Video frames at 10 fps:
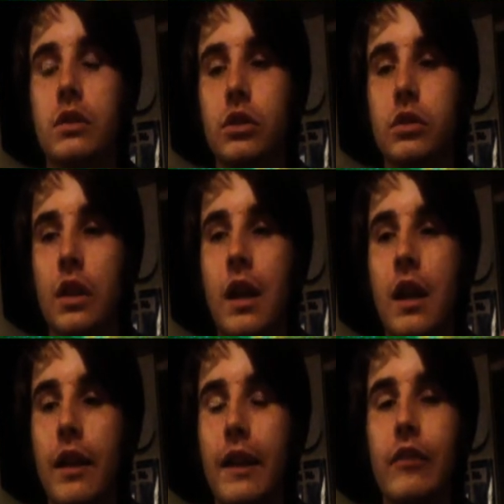Just
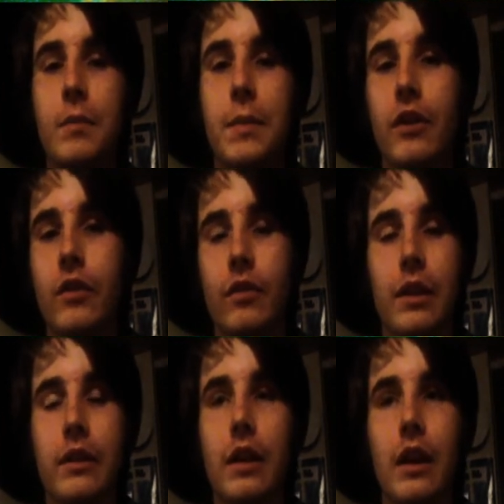they have a bit of
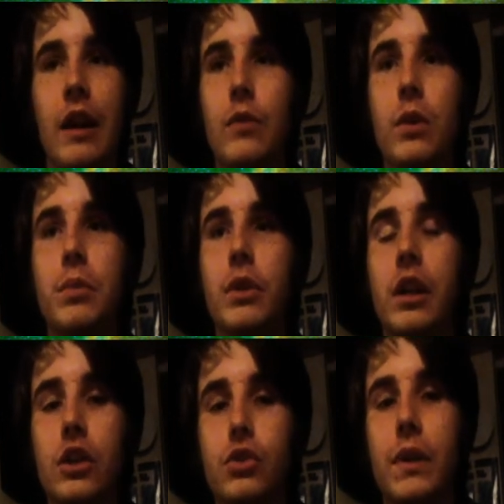like at one point
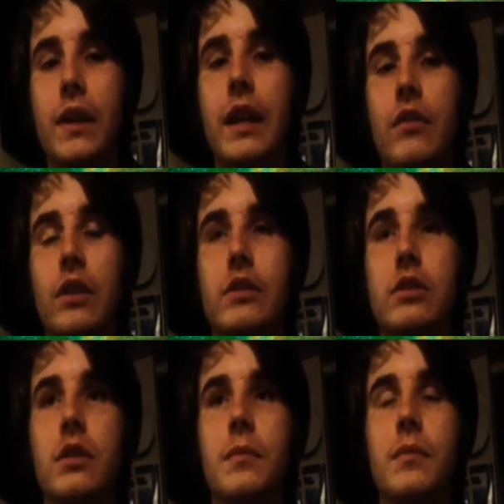I swear they have like
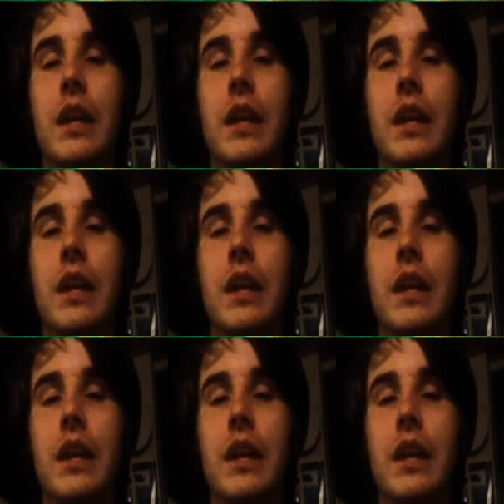some.